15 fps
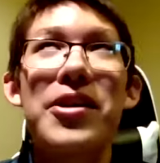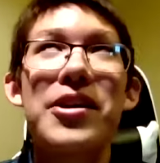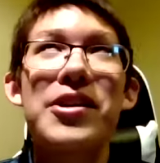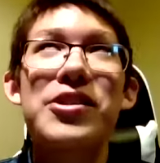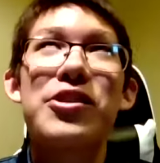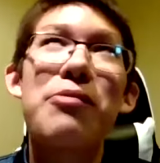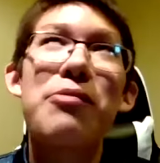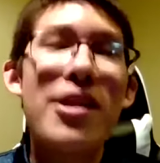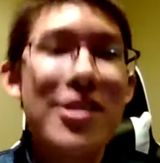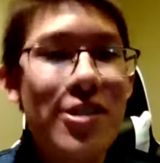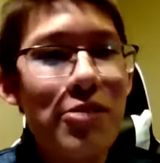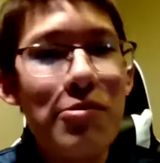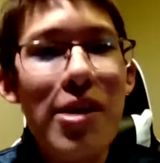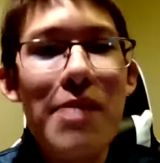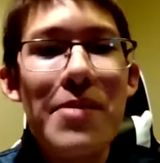So
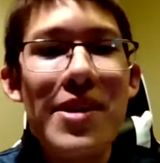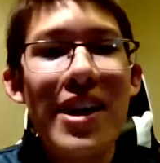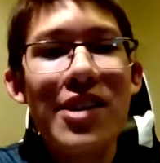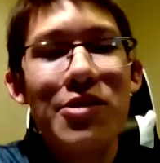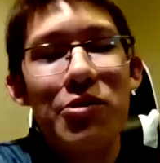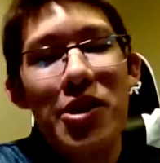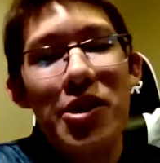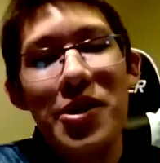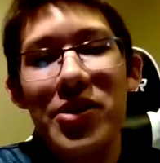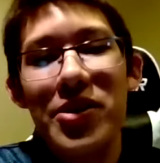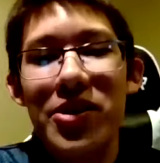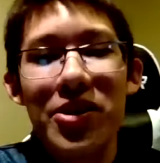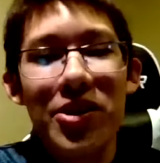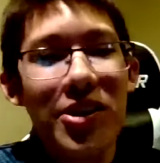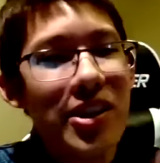maybe that's why
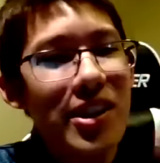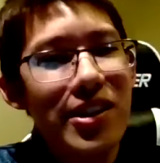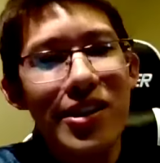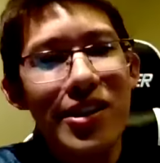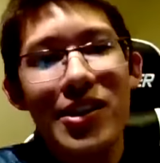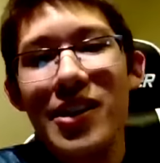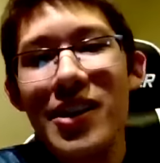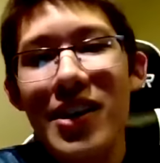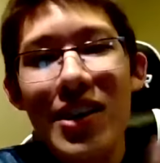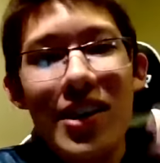they're looking to